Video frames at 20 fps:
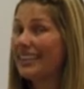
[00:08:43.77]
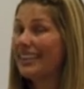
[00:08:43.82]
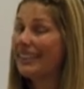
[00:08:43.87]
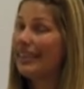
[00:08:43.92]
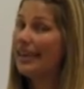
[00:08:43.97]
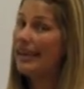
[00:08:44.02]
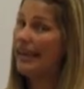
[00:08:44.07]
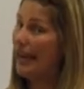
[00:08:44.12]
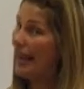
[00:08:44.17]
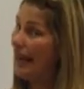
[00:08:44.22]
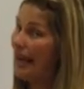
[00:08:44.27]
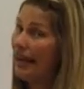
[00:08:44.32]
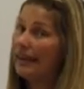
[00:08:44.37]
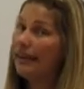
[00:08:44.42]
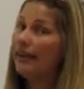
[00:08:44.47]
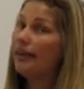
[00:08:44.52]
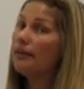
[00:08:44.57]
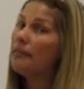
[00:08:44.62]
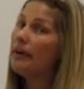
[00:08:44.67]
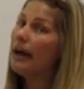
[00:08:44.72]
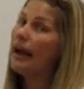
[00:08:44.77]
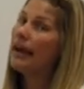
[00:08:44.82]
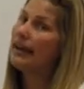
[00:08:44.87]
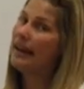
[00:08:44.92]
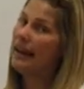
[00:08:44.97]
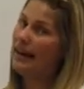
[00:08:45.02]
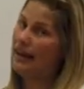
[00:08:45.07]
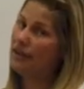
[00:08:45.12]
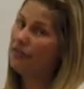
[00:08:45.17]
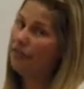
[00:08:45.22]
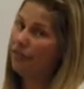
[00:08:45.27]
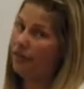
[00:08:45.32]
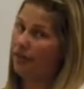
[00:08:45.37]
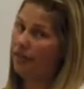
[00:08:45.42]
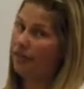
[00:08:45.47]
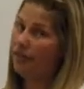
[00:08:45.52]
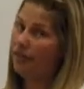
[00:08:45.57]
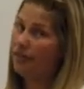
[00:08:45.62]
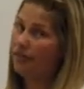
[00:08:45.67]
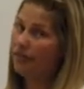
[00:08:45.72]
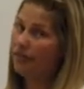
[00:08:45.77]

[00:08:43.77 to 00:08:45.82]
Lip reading: They can't combine any further.